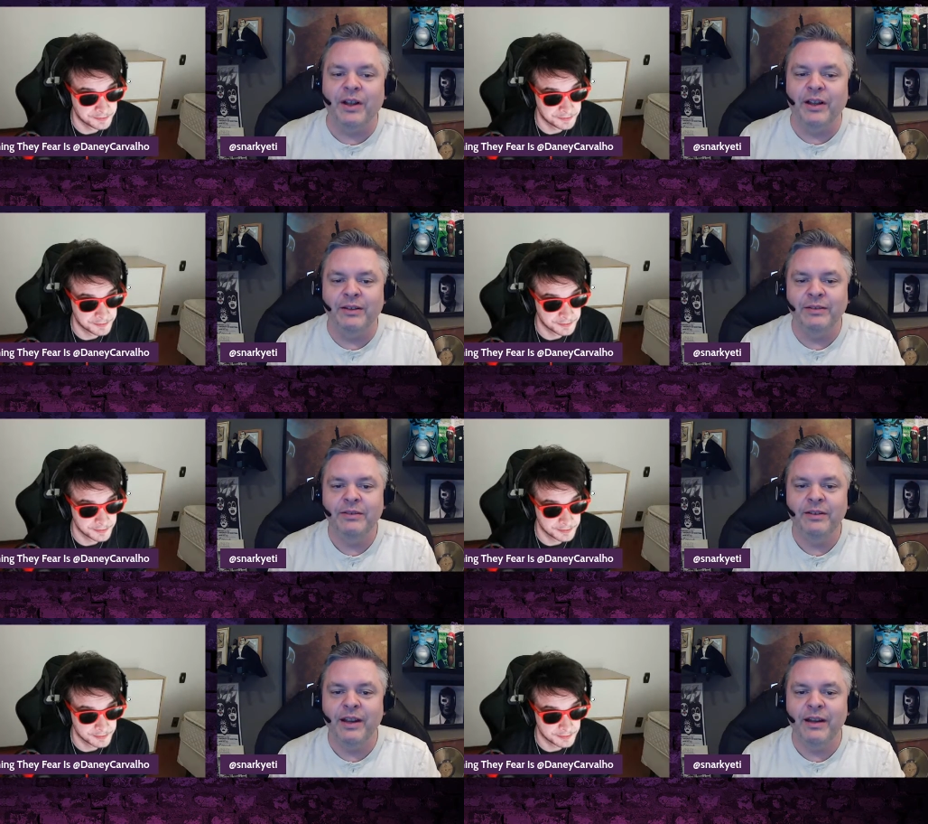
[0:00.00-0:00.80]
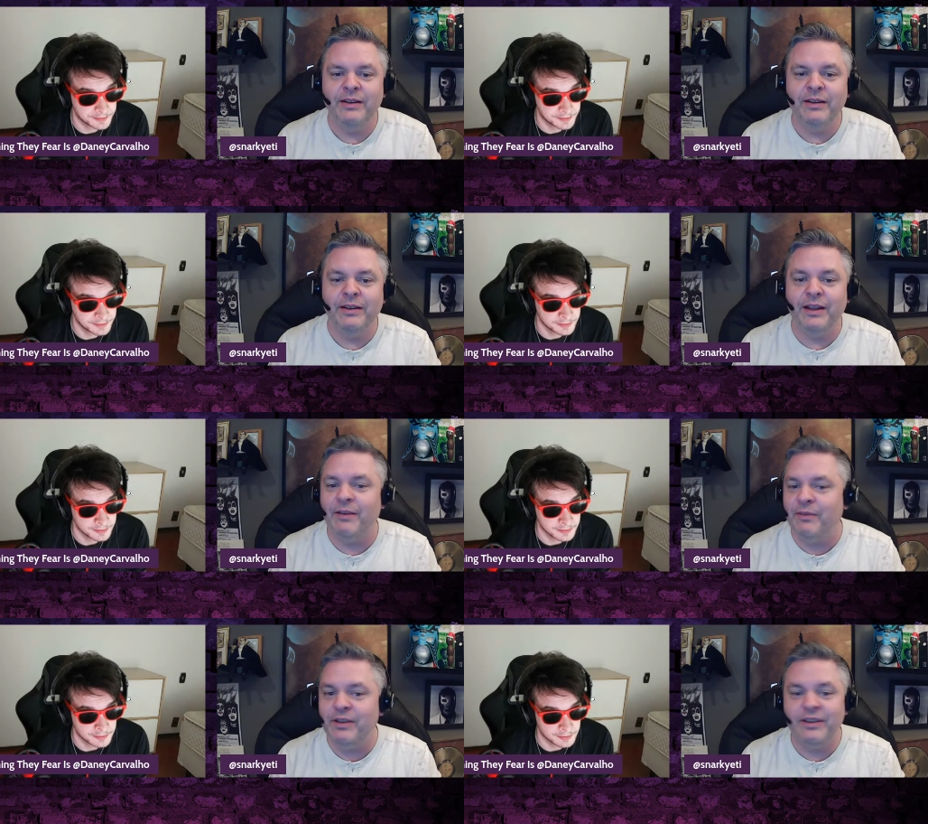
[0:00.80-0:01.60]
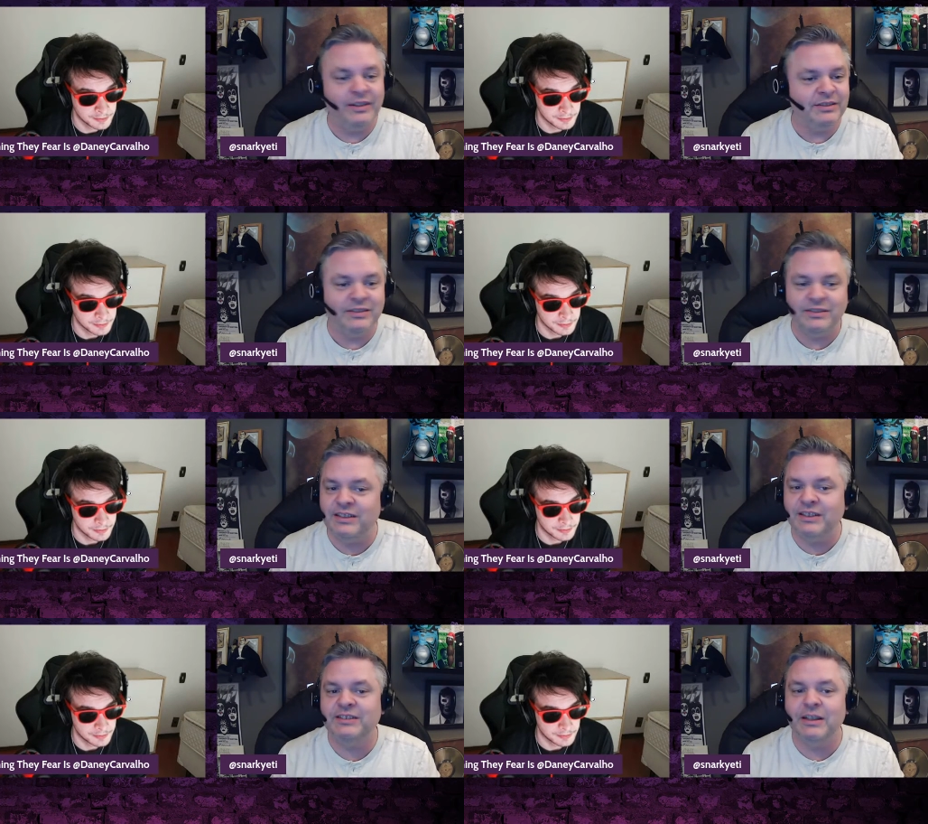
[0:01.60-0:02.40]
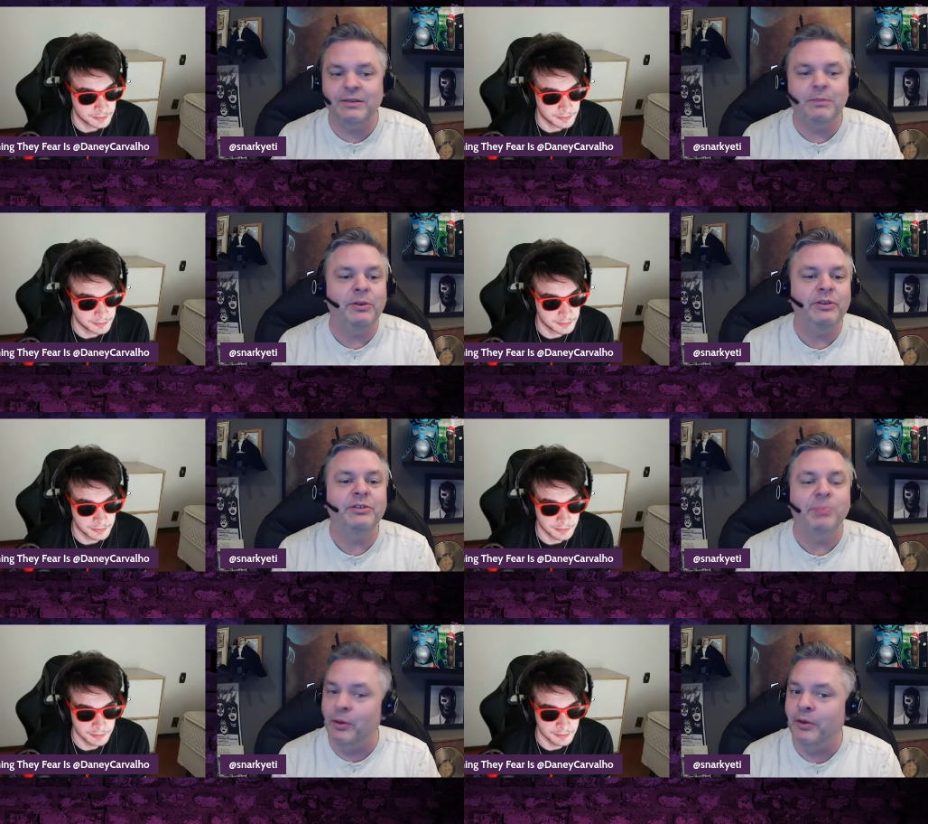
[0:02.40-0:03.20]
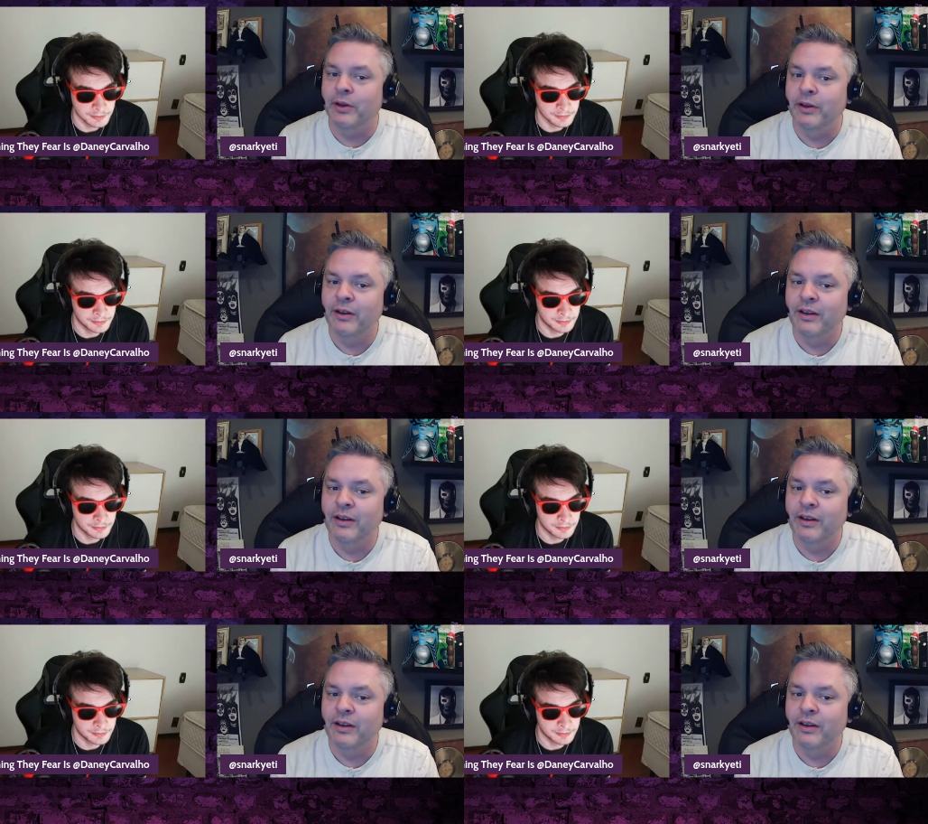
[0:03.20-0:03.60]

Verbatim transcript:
Speaker 1: of all, everyone thinks it's acceptable to smoke.